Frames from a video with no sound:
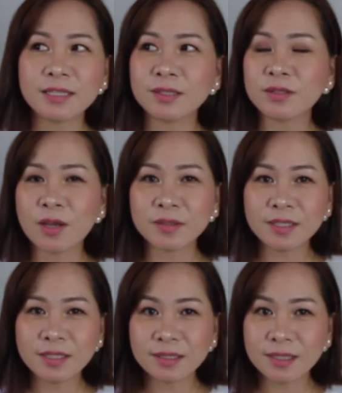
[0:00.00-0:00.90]
As
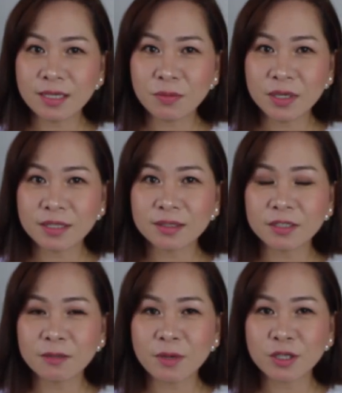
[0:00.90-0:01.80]
2016, when I
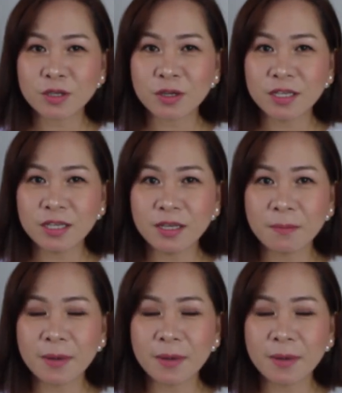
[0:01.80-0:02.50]
started my journey